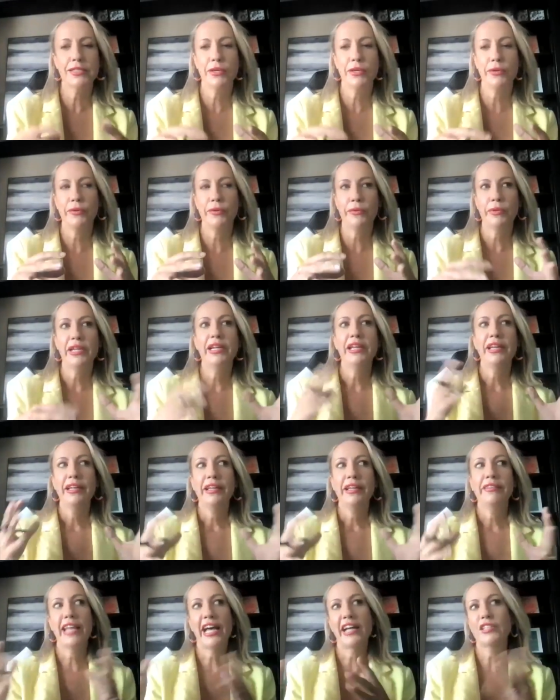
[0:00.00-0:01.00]
So
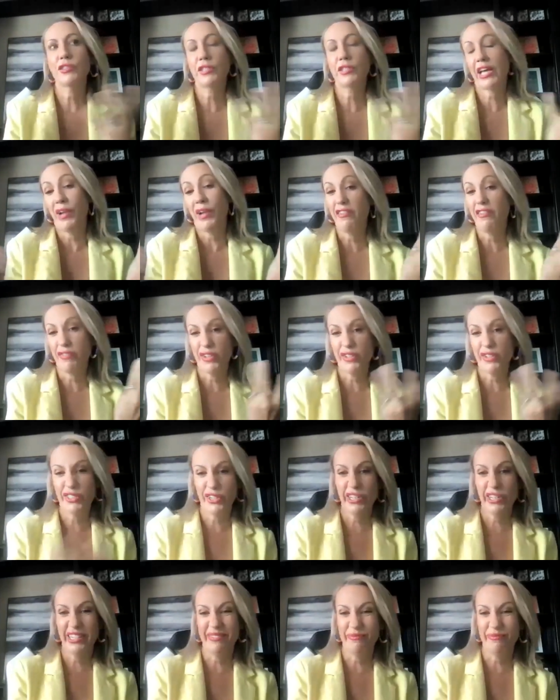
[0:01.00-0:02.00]
that's when I first
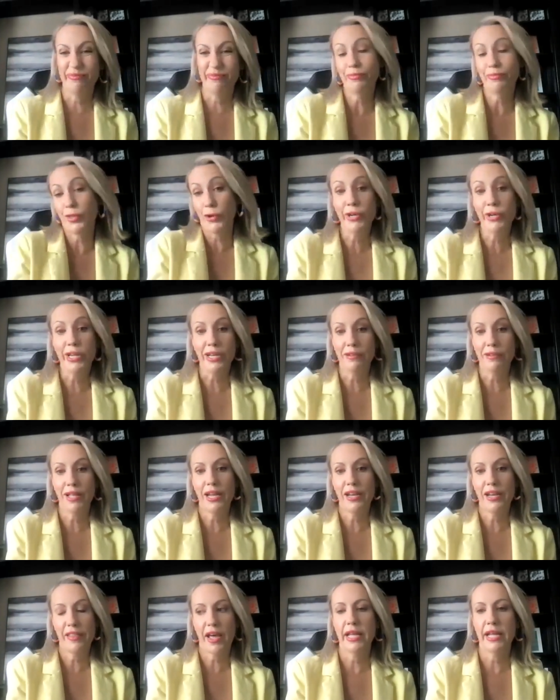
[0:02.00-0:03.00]
started learning a
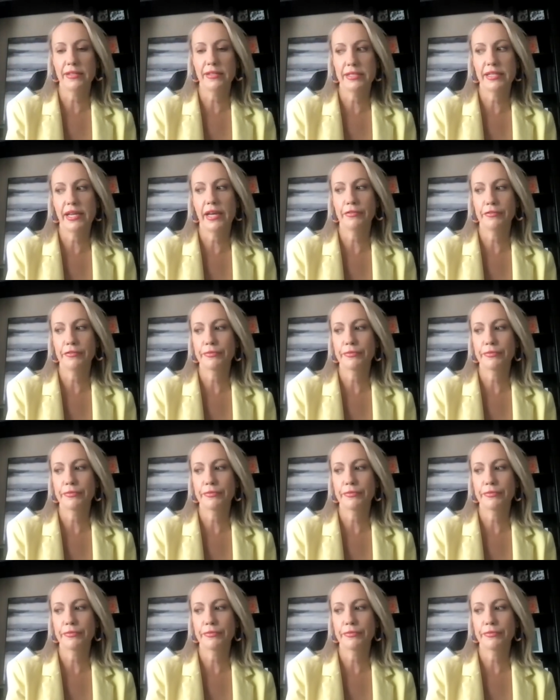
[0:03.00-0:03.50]
lot of that stuff.